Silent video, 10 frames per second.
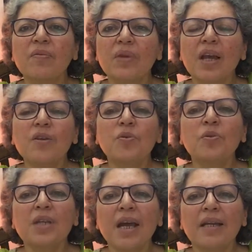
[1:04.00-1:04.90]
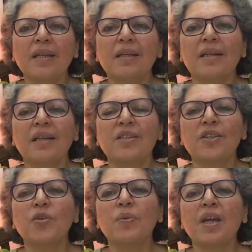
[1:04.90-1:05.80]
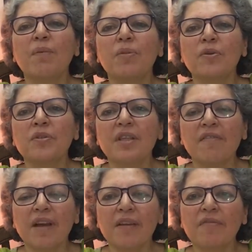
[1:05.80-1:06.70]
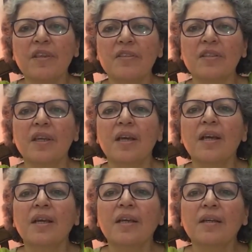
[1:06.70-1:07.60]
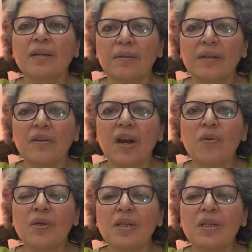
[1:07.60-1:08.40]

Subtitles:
are too tiny a creature to be able to survive this drought."